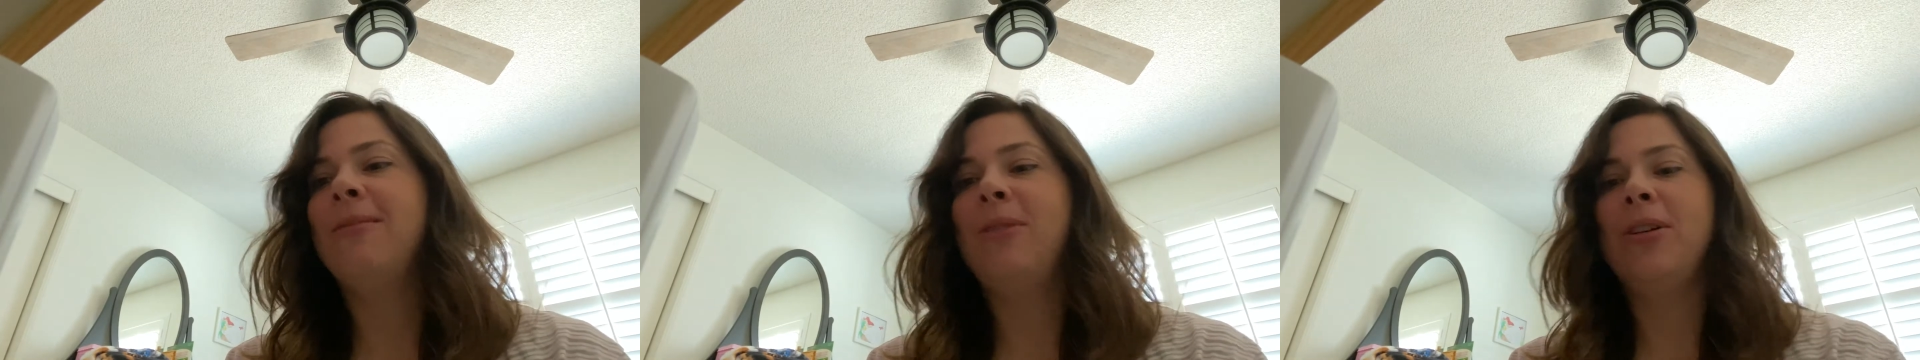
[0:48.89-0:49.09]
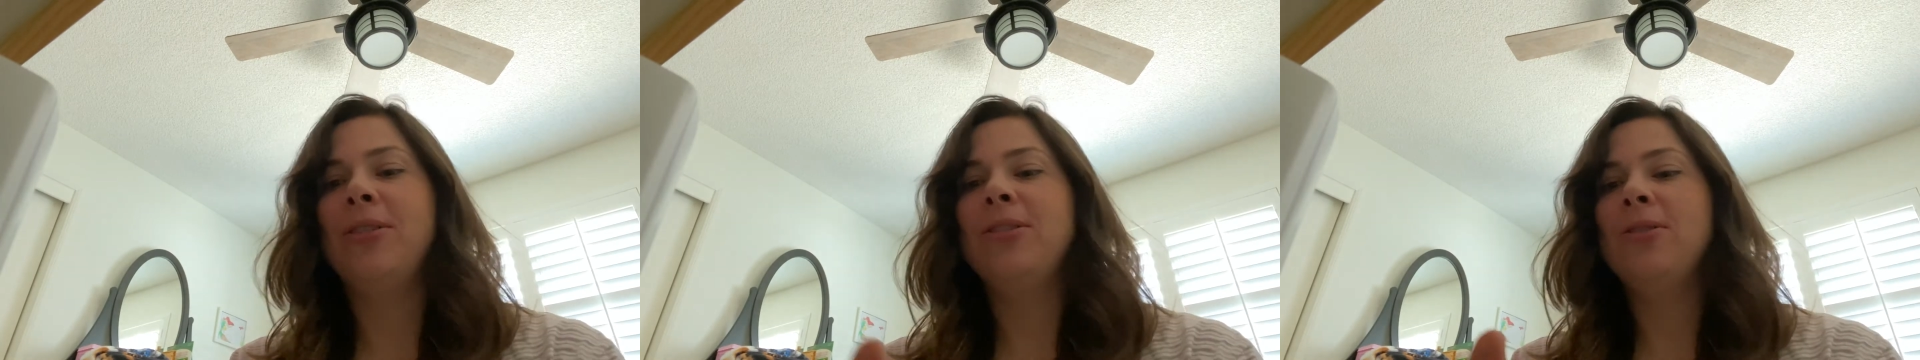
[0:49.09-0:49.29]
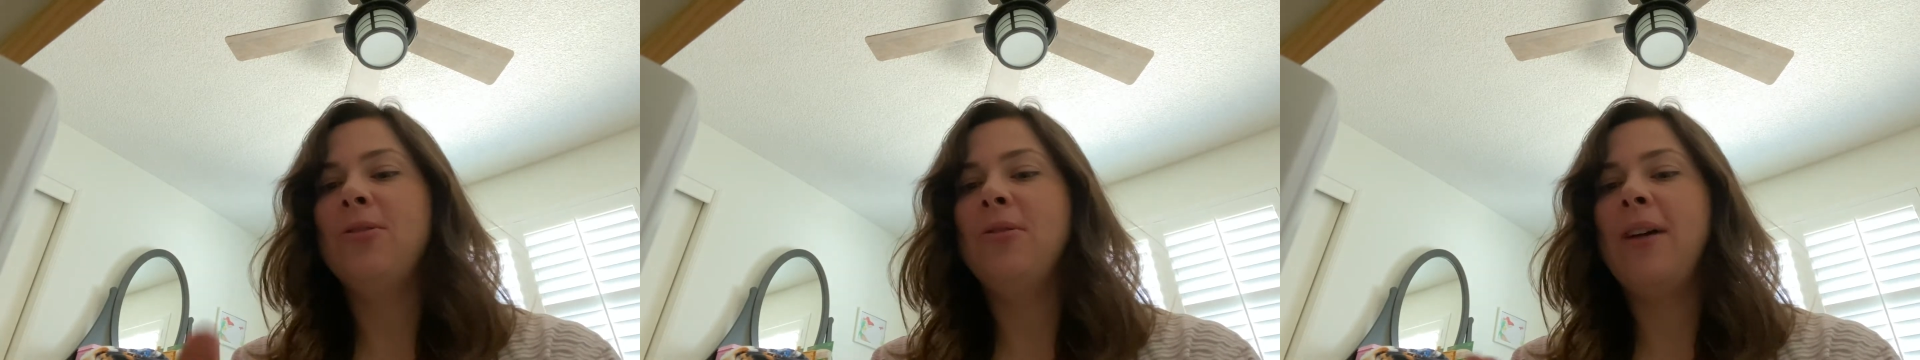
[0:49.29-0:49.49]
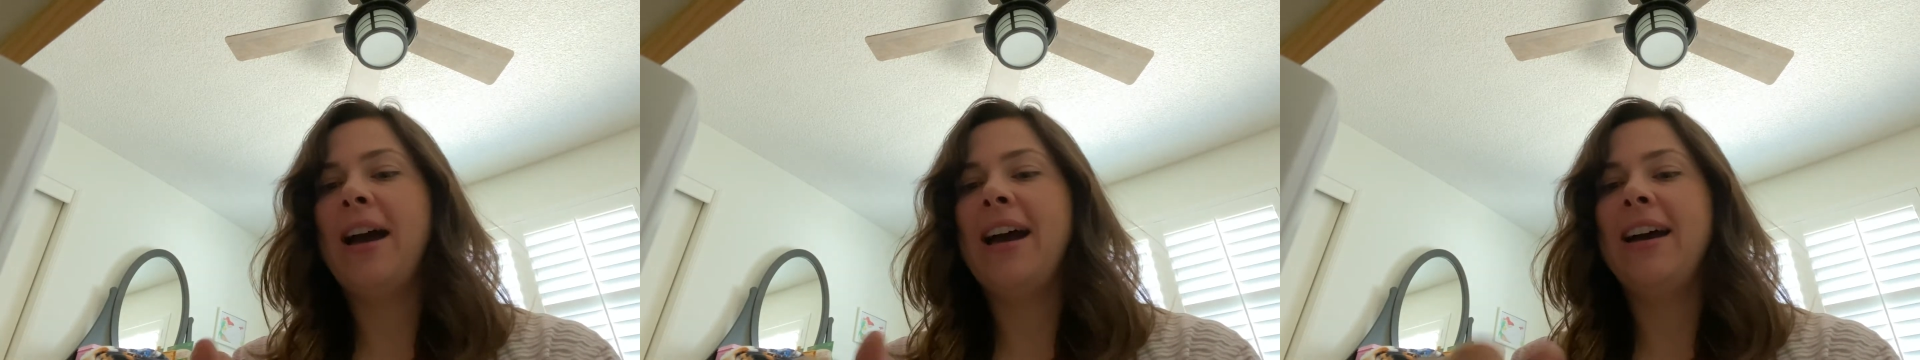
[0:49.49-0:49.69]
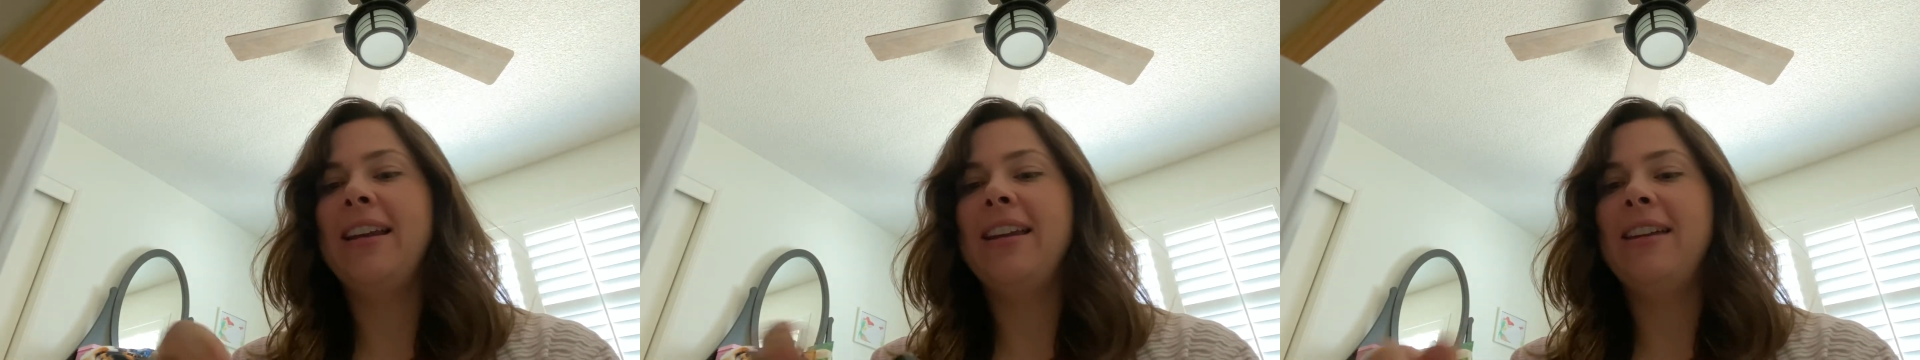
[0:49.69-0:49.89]
also
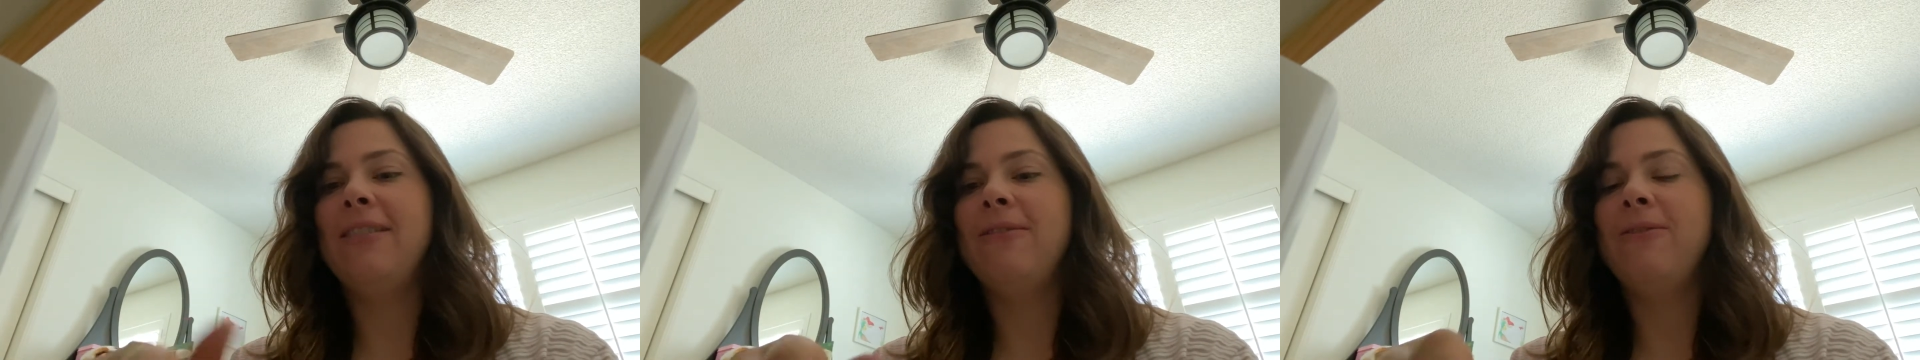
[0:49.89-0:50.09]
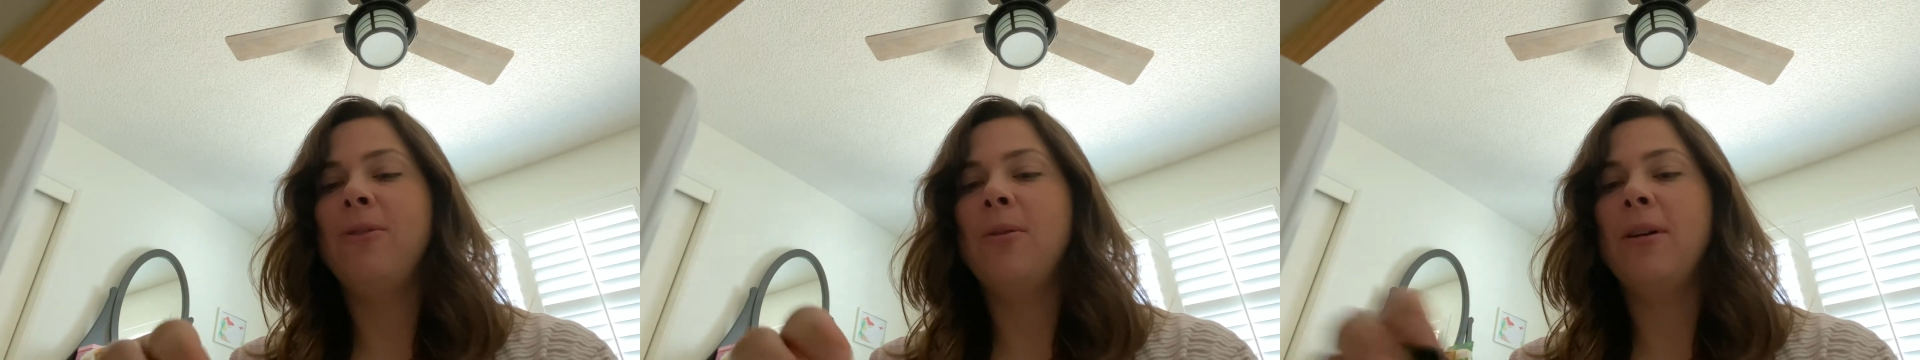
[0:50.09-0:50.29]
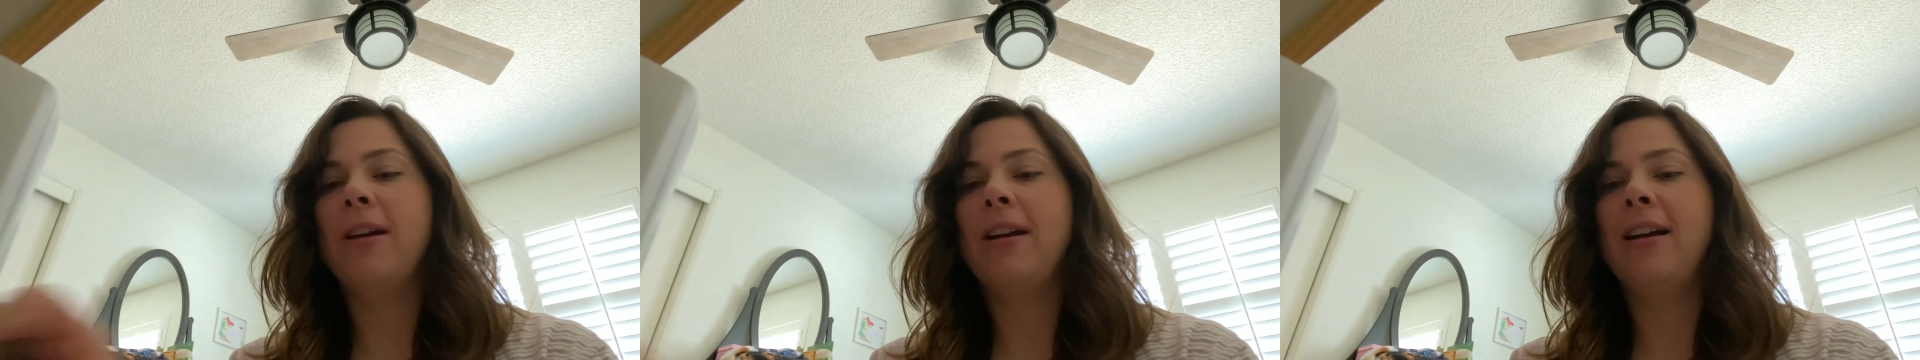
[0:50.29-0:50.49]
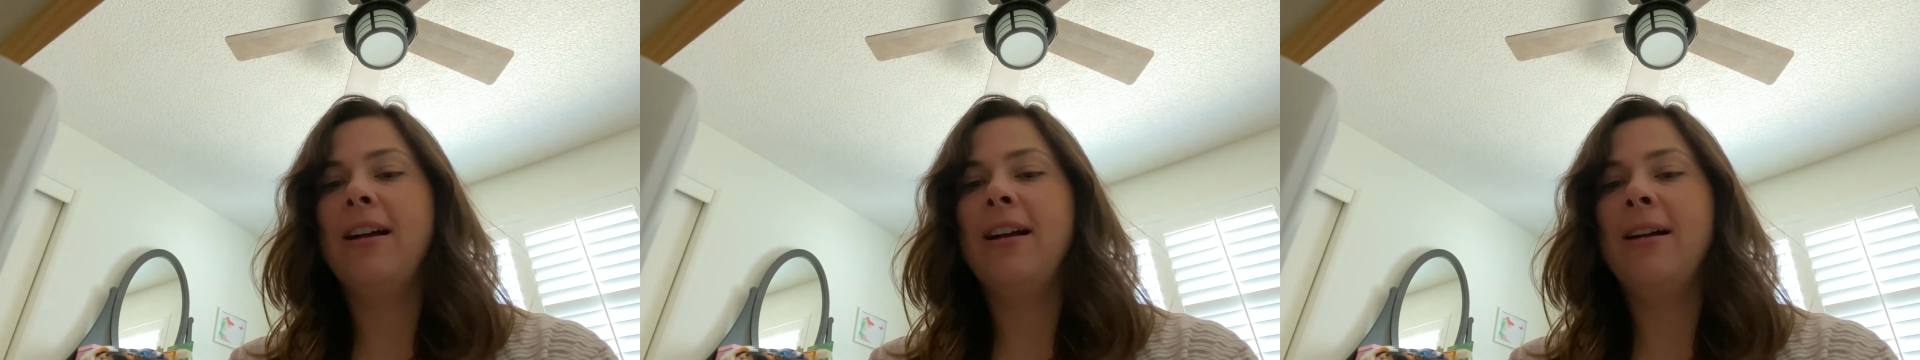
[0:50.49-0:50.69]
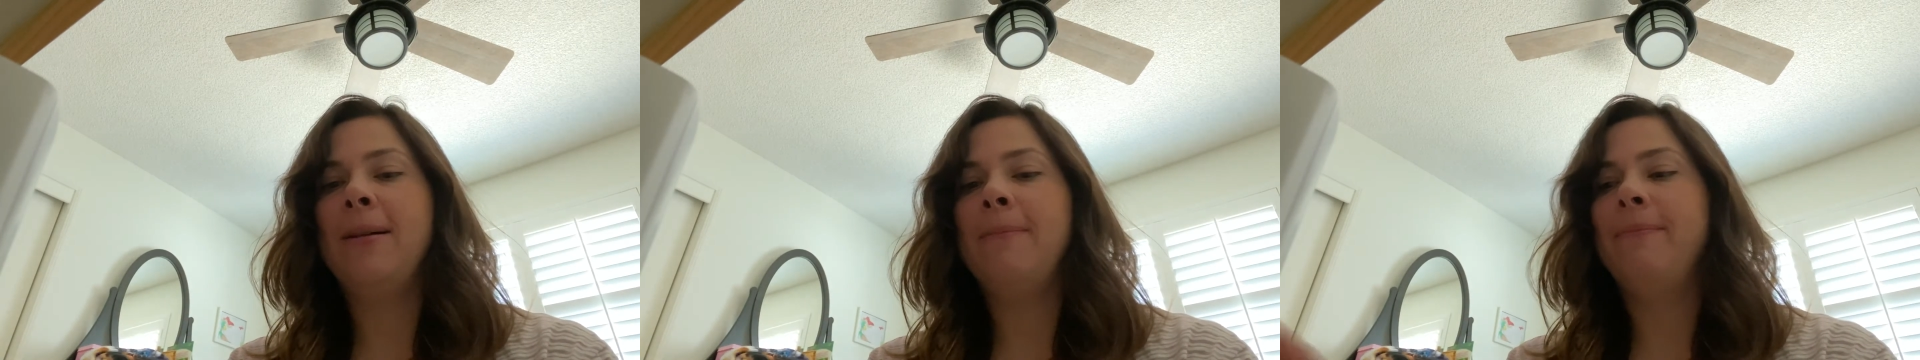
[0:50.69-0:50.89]
add it for
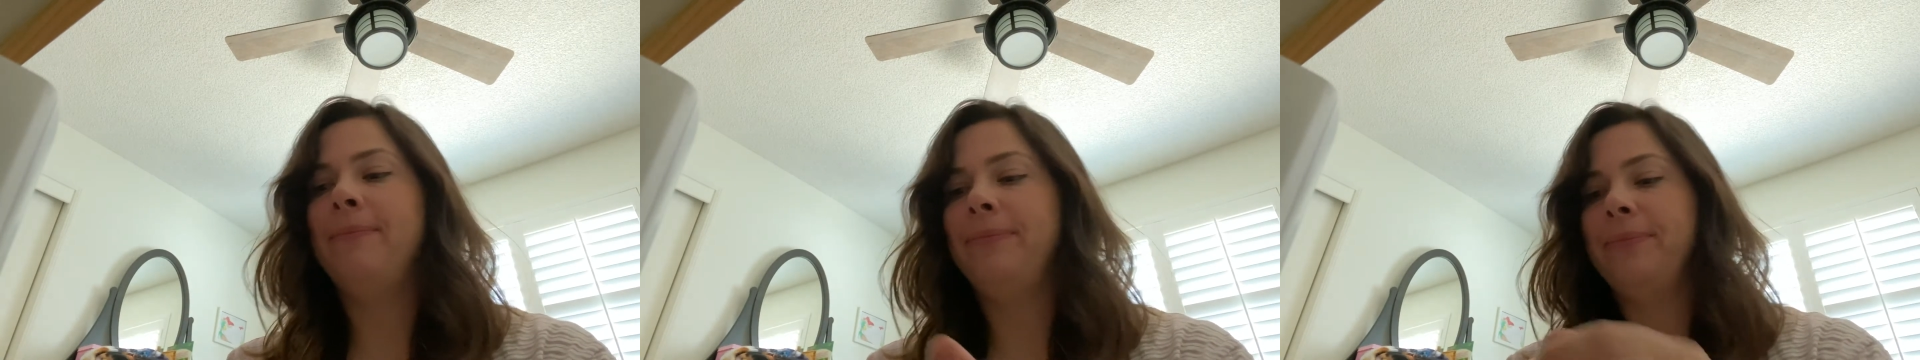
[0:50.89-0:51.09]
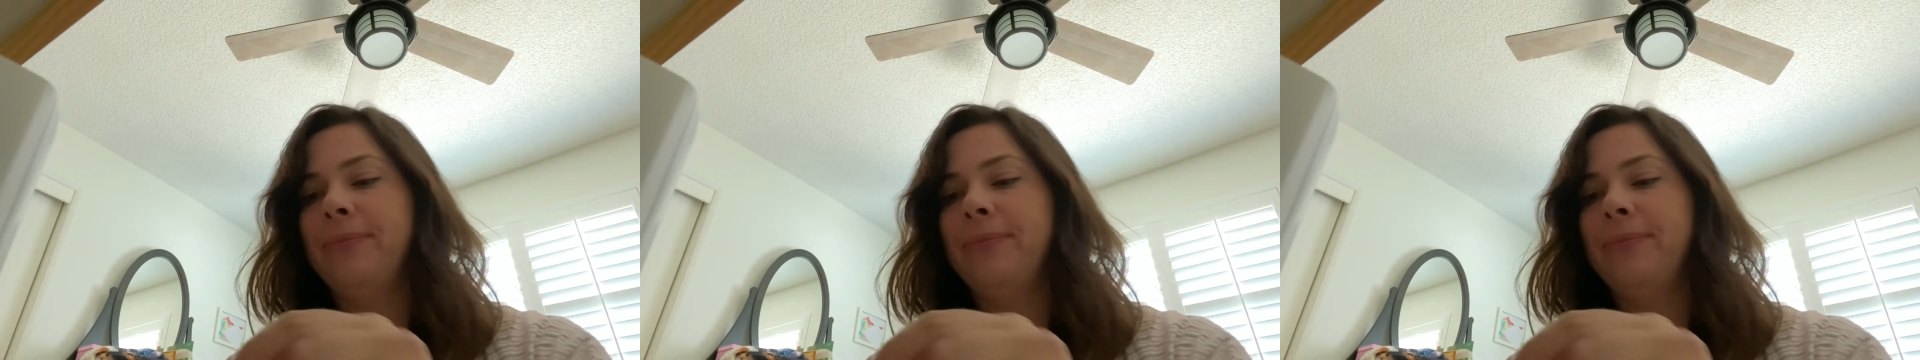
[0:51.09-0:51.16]
um,